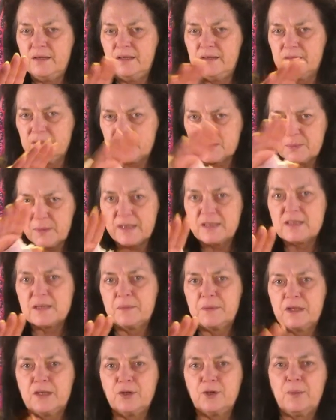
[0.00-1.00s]
you know, explain
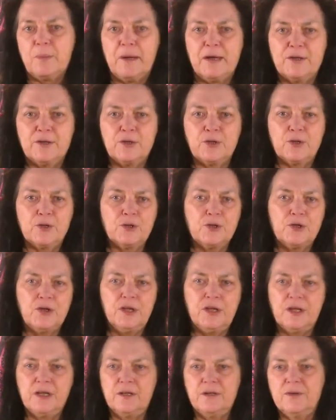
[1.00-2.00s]
something a little better,
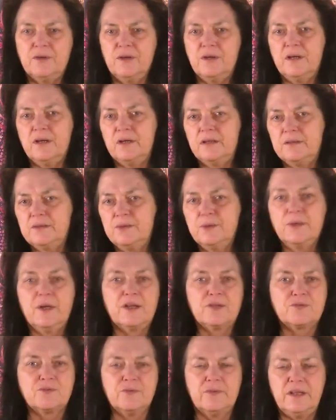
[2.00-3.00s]
you know, uh, do an
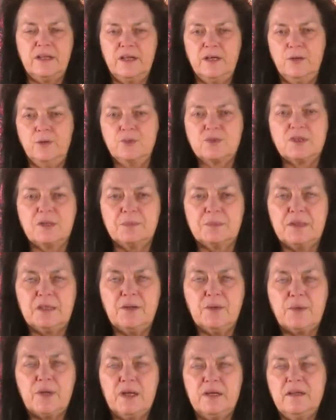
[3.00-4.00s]
extra video, something.
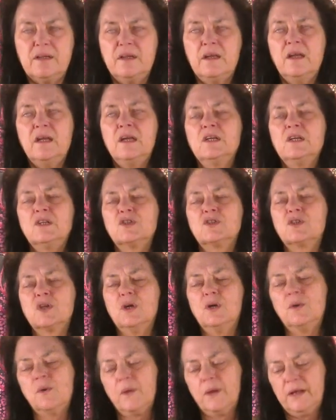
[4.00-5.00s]
Okay.
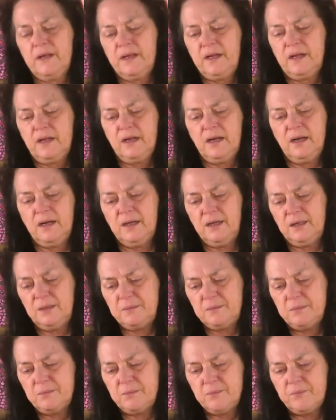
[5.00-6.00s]
So,
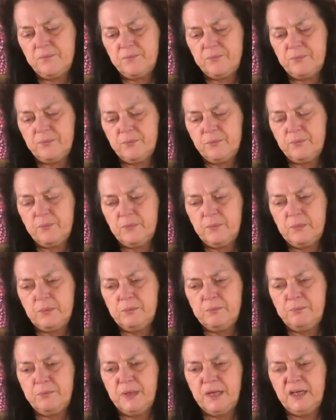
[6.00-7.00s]
um,
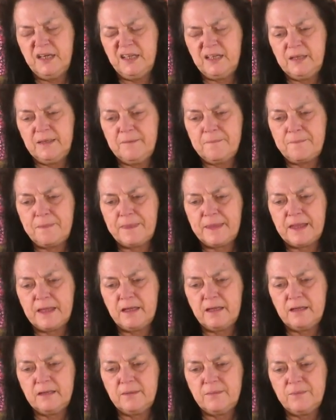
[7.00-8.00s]
but
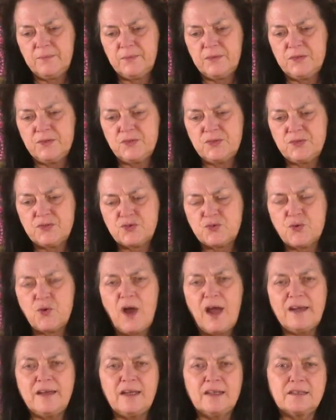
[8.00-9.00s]

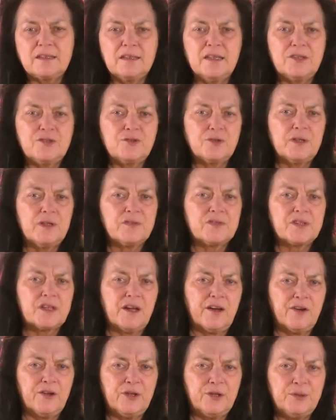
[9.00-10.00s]
try not to let your gift
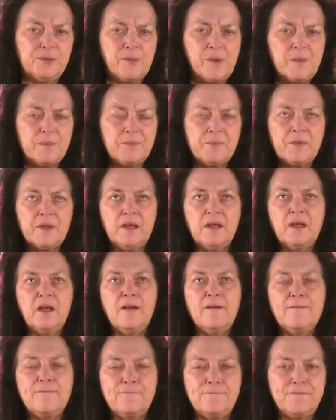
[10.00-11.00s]
scare you.
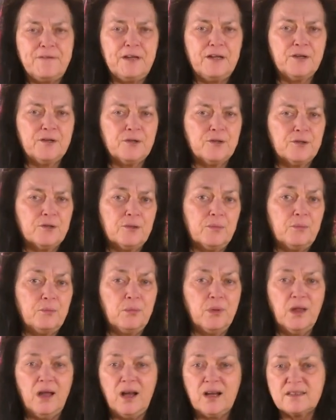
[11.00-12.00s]
Fear
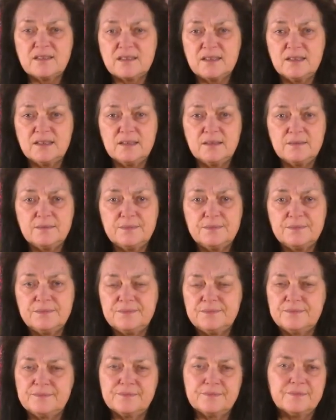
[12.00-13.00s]
blocks it.
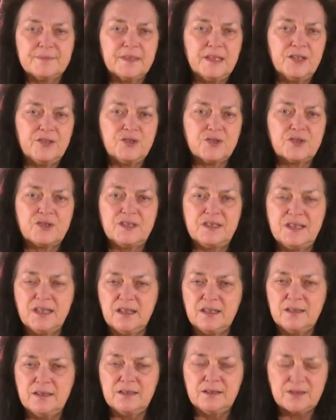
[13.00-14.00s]
It just
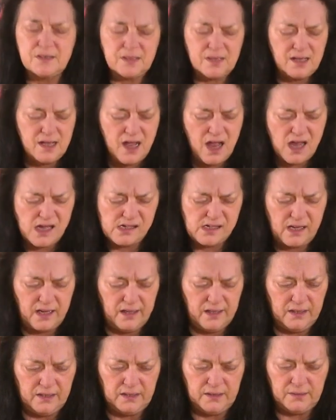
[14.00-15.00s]
does.
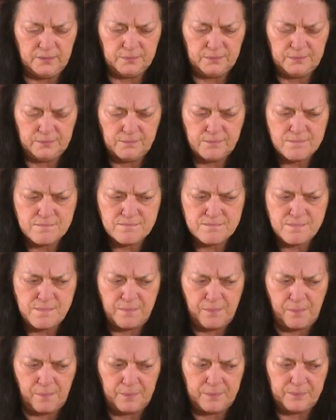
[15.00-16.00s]
Um,
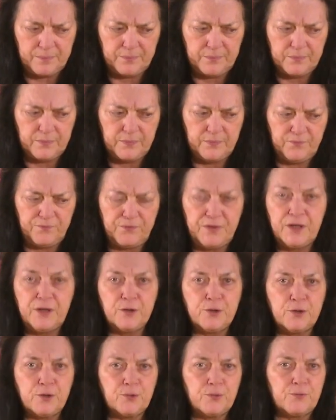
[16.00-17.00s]

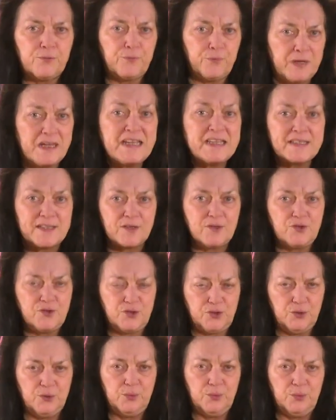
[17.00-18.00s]
fear
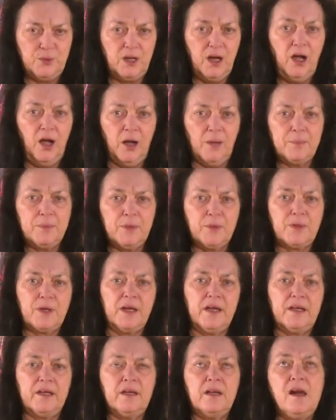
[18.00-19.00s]
freezes you up.
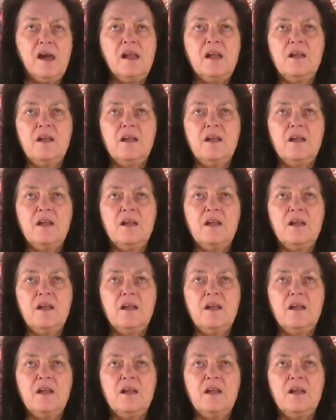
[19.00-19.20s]
Okay.